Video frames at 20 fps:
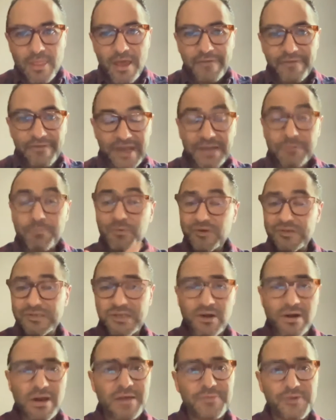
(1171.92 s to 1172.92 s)
They
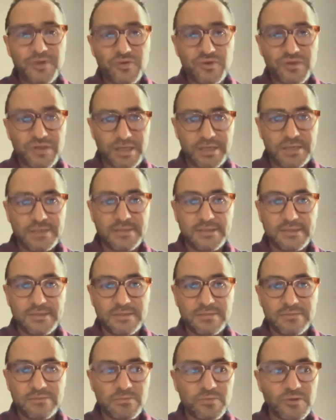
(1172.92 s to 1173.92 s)
prescribe you this,
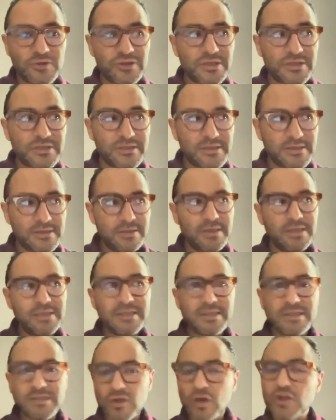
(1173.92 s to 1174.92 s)
but this
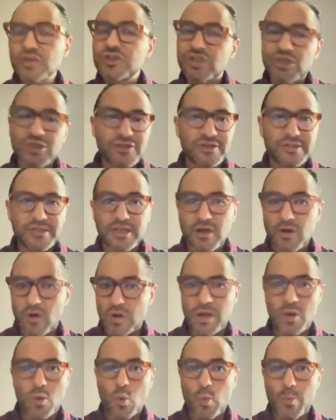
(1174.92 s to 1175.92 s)
is not just the
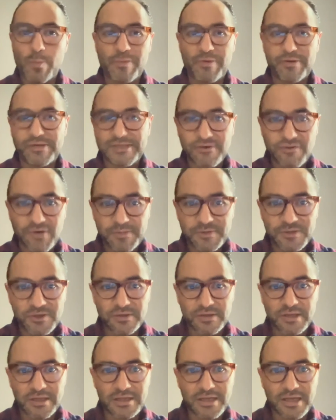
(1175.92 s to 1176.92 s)
only prescription
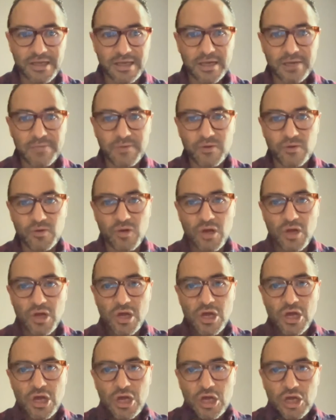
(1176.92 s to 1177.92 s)
that they give you.
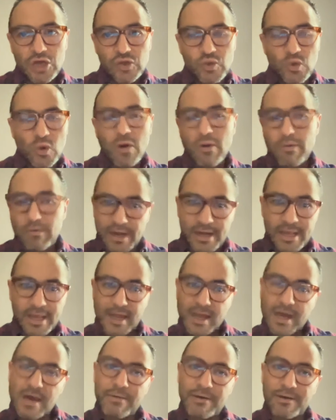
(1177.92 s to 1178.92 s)
You already
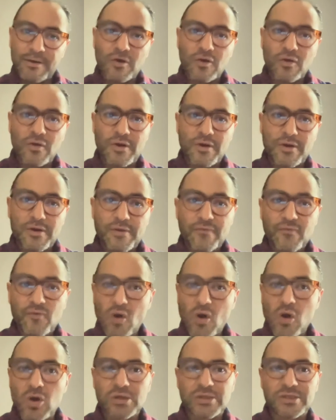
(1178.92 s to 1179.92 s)
have another
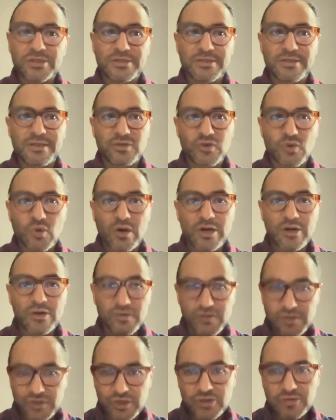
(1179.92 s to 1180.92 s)
drugs that you are
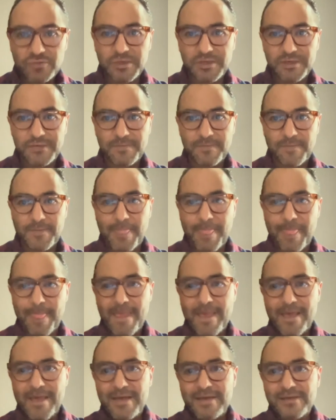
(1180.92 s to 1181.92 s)
consuming.
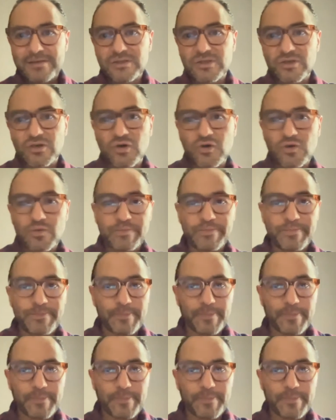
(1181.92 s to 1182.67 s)
So